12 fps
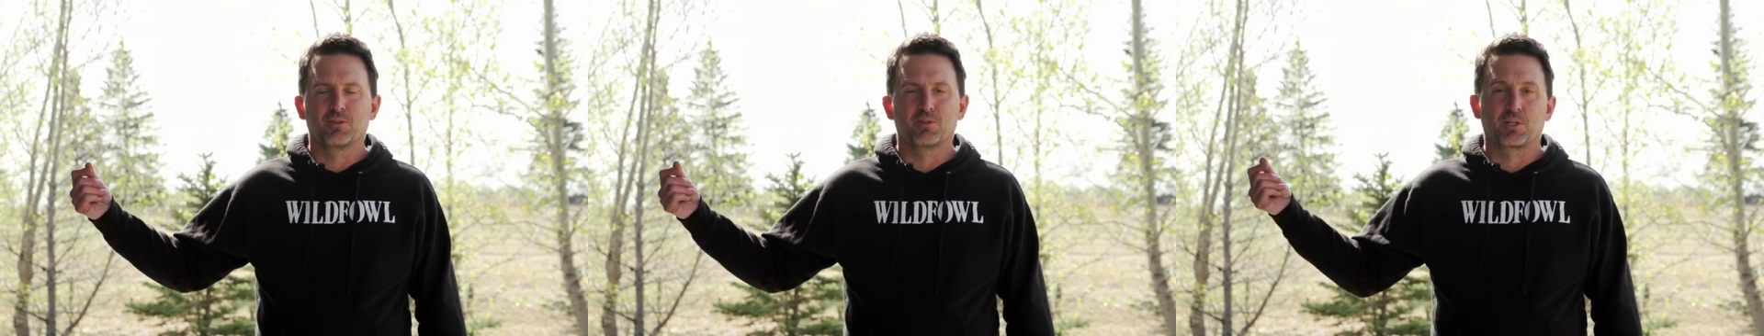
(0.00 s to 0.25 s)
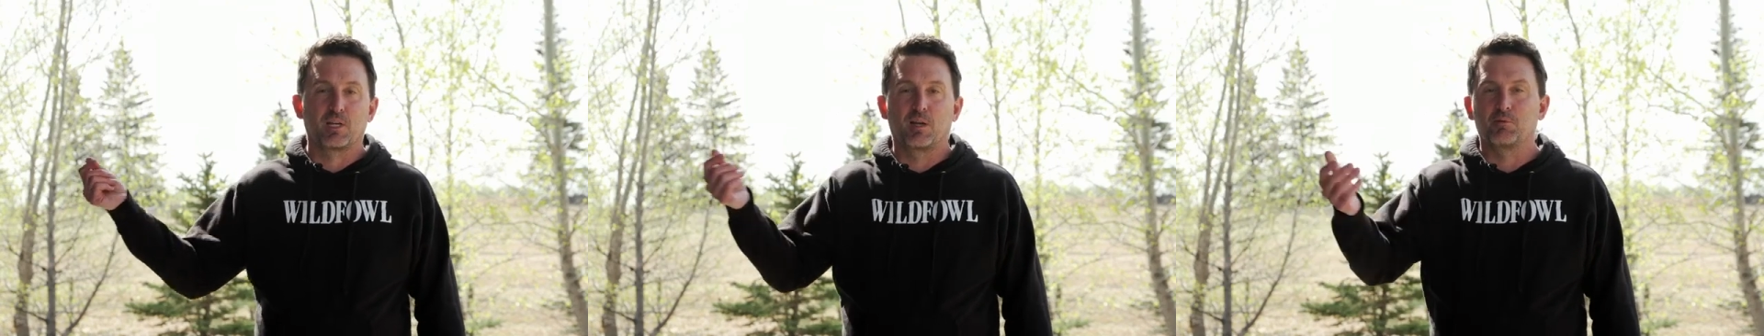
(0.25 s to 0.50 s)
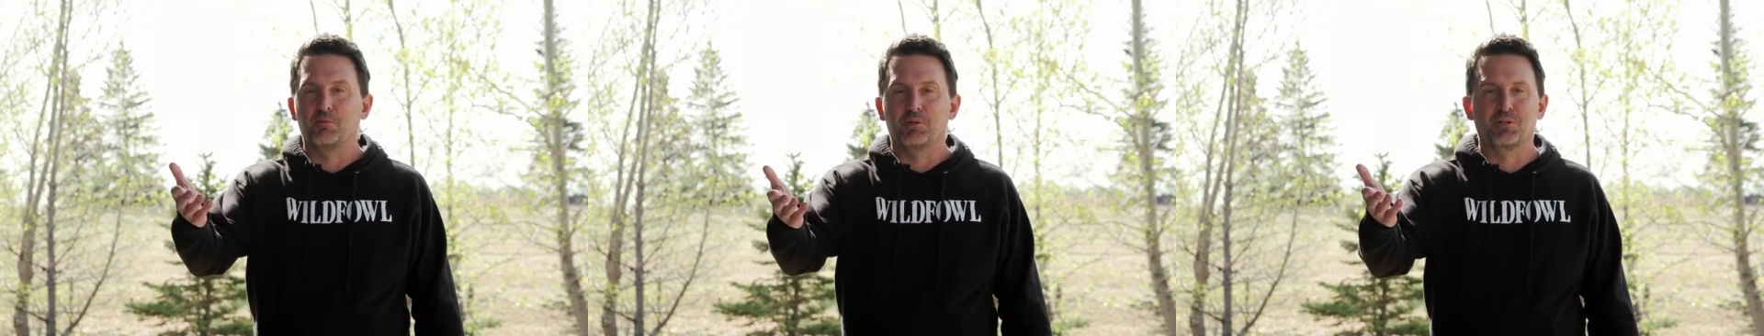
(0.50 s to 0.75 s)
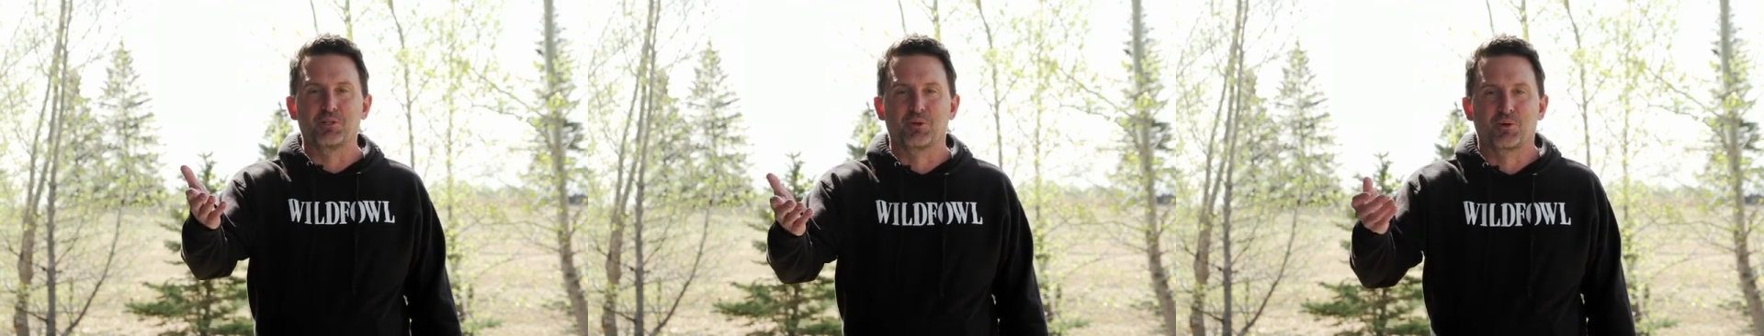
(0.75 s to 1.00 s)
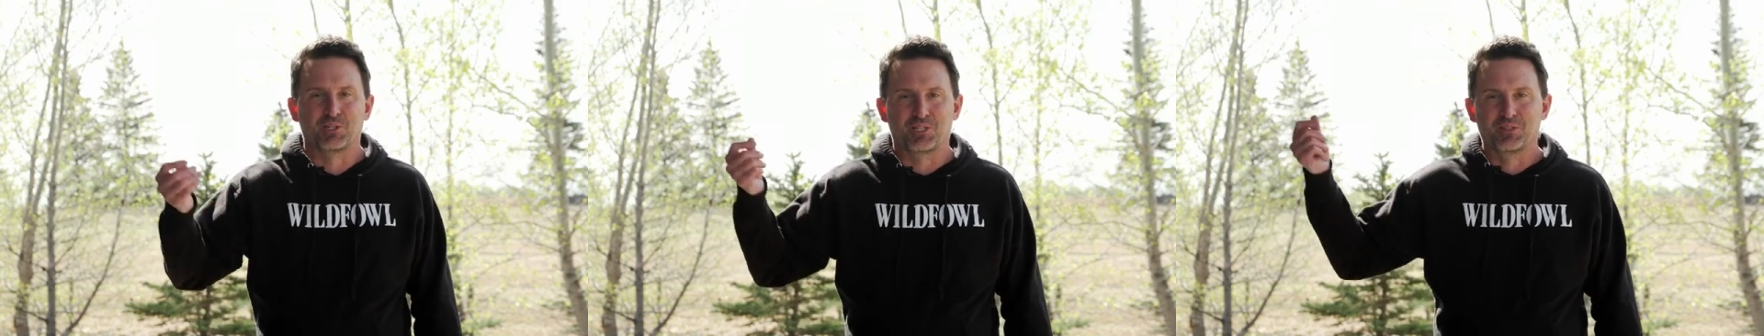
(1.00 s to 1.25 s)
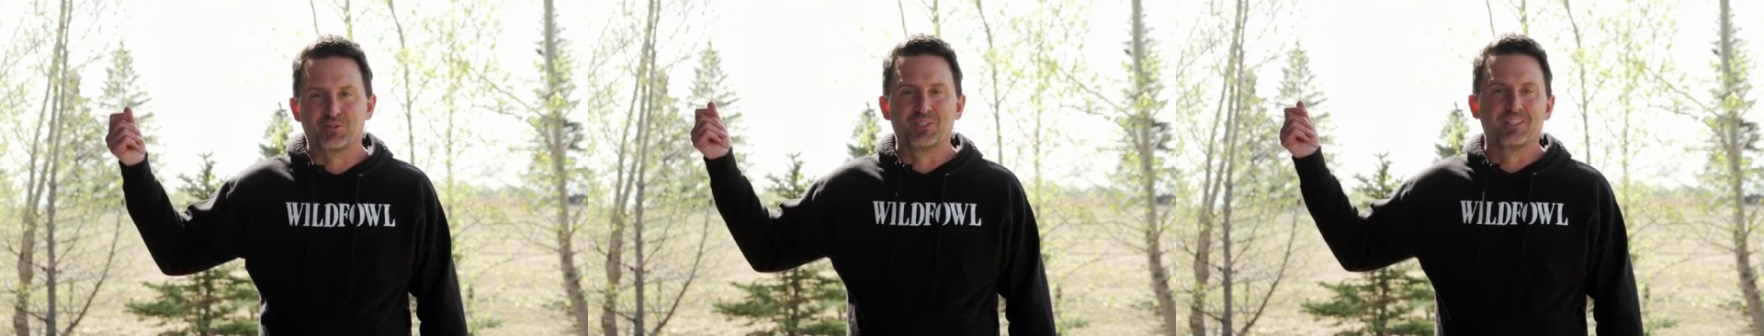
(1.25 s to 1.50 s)
the cameraman that you're
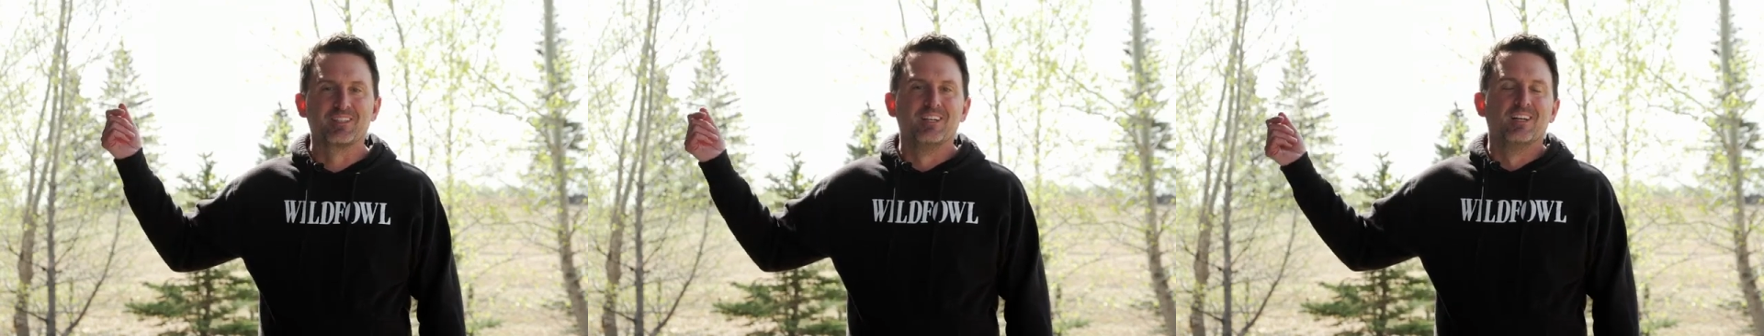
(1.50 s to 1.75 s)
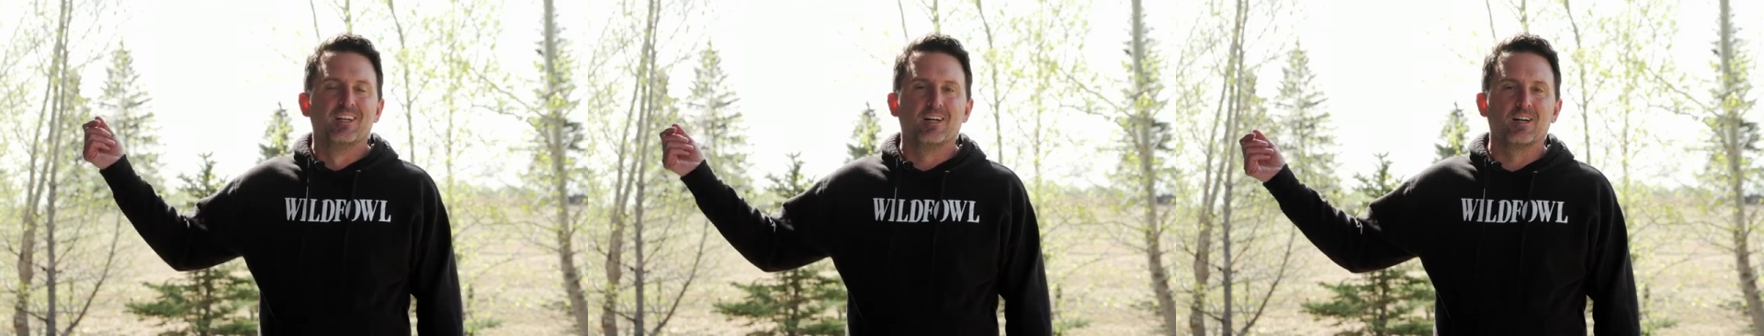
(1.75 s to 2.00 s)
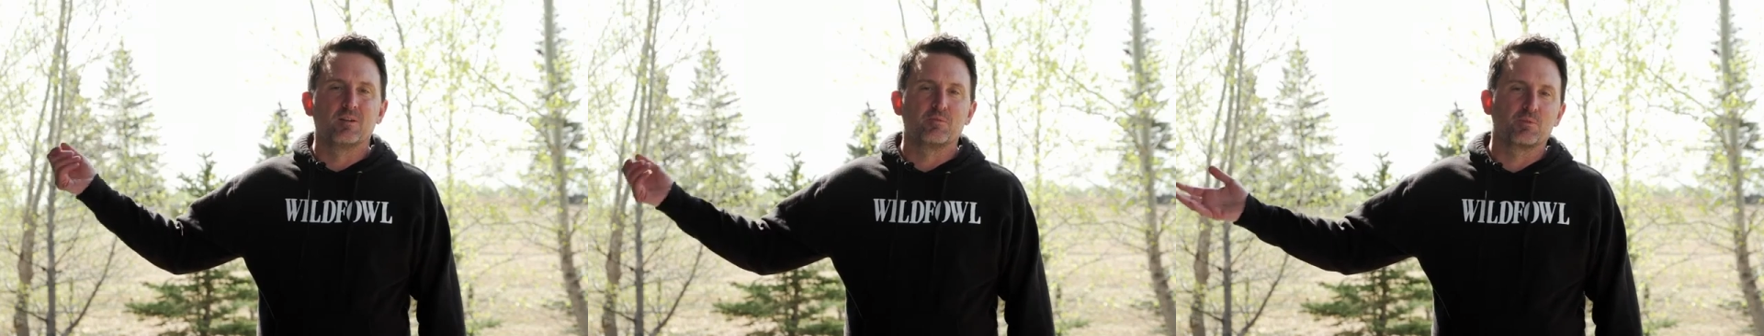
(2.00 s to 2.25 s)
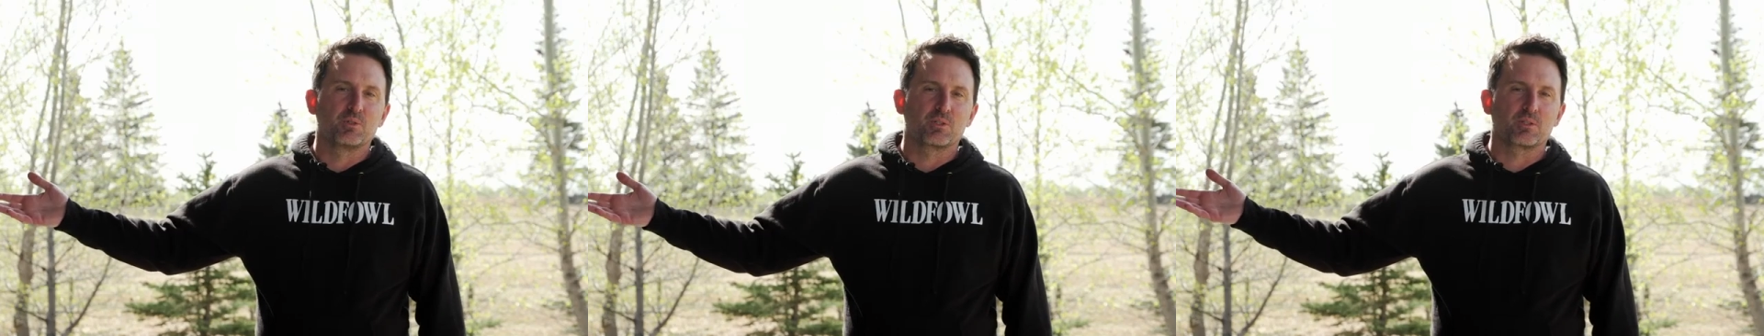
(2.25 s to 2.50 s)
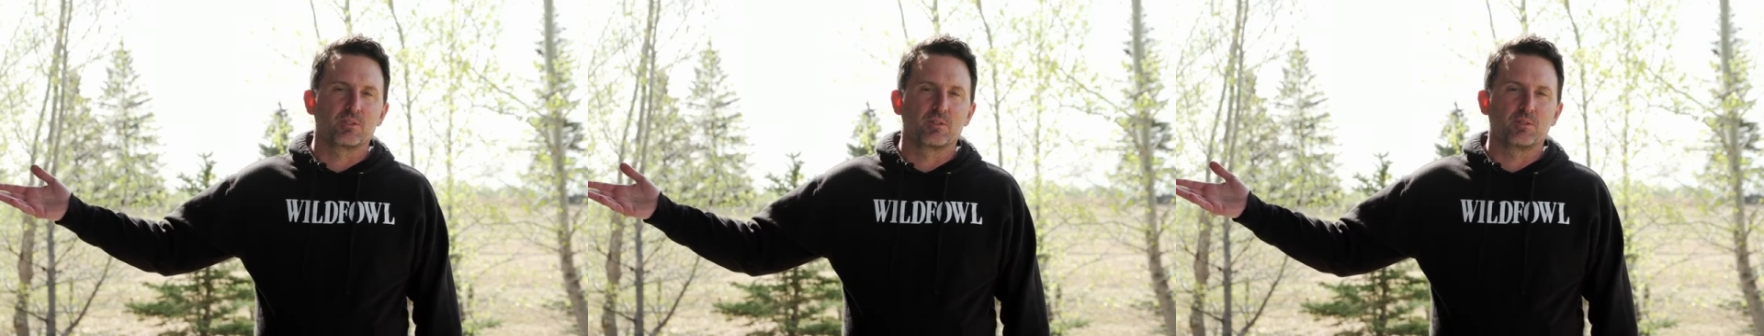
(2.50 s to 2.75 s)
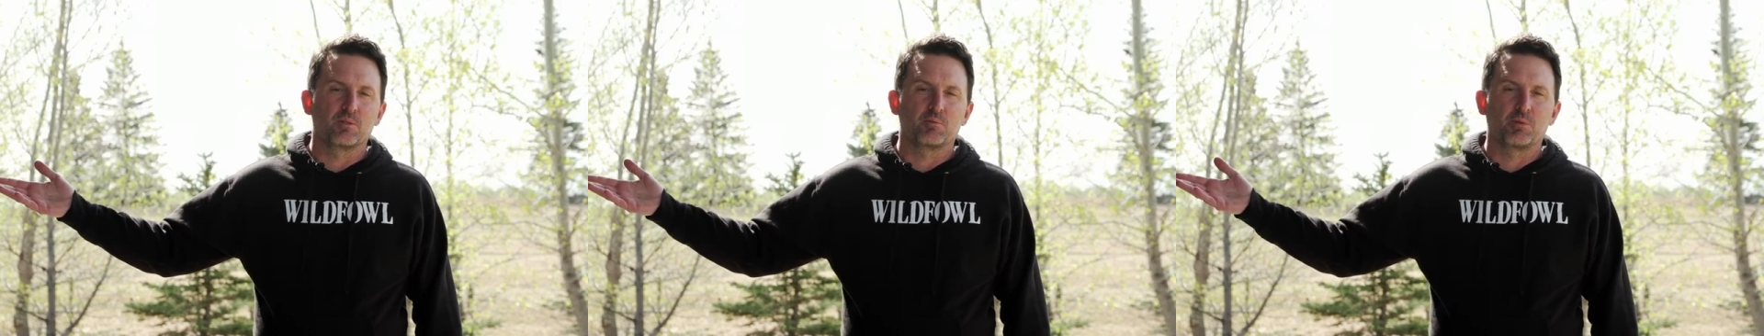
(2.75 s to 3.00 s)
working with, your